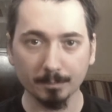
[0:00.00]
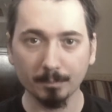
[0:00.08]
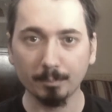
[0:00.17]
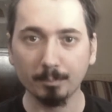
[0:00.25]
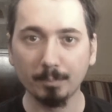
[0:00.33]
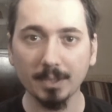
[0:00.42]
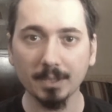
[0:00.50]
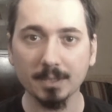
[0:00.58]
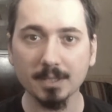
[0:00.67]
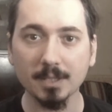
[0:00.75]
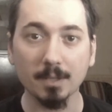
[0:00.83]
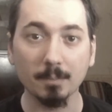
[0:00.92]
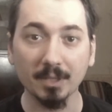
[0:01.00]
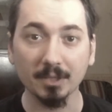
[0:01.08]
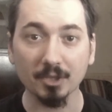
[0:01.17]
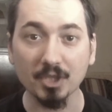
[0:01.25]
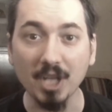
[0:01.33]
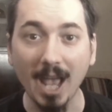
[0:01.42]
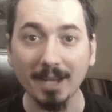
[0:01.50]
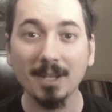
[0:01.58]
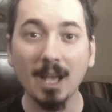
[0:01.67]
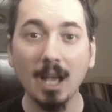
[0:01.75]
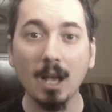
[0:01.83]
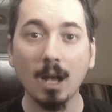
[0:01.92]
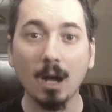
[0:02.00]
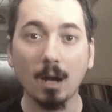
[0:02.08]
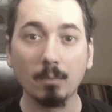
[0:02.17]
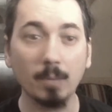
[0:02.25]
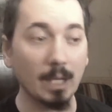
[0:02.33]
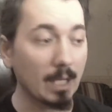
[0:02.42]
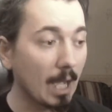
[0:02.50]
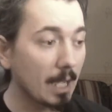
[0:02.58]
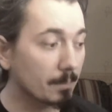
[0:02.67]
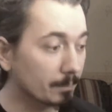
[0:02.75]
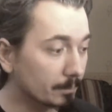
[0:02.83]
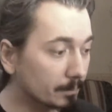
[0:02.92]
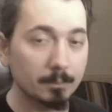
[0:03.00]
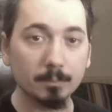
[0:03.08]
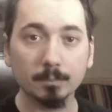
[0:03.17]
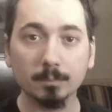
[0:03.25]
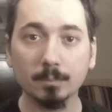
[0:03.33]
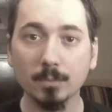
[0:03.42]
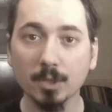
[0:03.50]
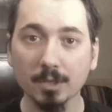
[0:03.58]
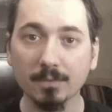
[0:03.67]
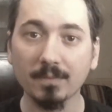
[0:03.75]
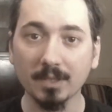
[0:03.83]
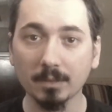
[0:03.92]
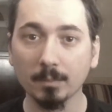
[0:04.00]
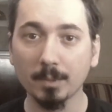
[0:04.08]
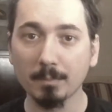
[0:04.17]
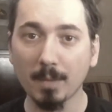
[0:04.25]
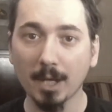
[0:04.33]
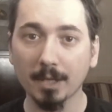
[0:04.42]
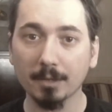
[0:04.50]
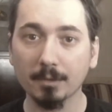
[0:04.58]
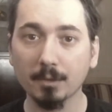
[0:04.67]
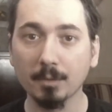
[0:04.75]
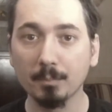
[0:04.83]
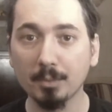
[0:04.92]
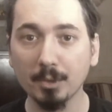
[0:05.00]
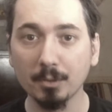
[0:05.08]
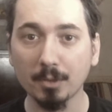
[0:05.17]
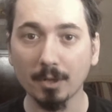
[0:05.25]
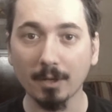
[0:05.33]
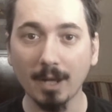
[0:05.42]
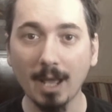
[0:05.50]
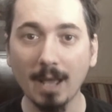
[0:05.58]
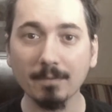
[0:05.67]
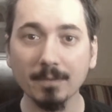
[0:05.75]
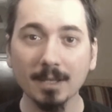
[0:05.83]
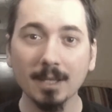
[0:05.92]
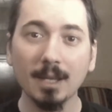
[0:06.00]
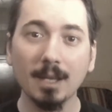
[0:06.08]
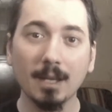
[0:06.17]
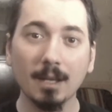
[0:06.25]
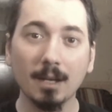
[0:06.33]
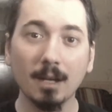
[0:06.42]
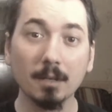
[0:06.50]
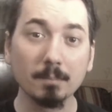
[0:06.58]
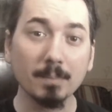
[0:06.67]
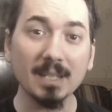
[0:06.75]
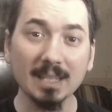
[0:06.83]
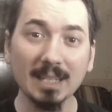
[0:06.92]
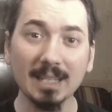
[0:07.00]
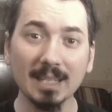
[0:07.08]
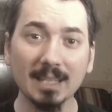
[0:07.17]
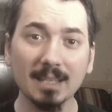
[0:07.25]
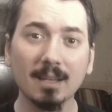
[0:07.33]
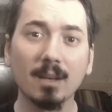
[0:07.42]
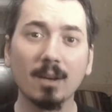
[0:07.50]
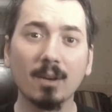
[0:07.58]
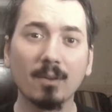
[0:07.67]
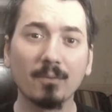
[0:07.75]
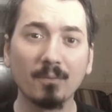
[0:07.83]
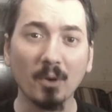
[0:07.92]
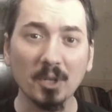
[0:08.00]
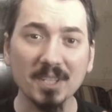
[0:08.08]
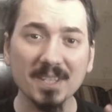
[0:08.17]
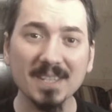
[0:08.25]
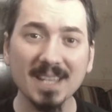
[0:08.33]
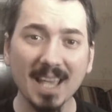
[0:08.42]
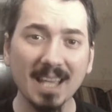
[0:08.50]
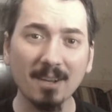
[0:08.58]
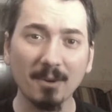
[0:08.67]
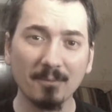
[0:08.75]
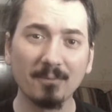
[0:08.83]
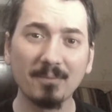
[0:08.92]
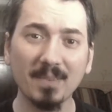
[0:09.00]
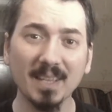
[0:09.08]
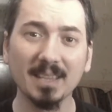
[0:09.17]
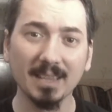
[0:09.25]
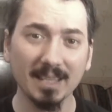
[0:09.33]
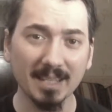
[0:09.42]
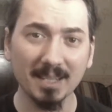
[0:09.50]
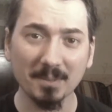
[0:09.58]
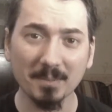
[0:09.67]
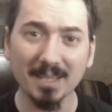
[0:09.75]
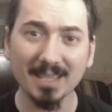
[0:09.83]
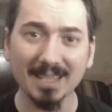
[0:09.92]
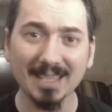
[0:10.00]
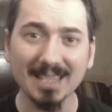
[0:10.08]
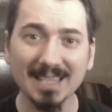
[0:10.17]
build a shed. Well, I just fiddle with my computer. And admittedly, for the sake of fiddling with it,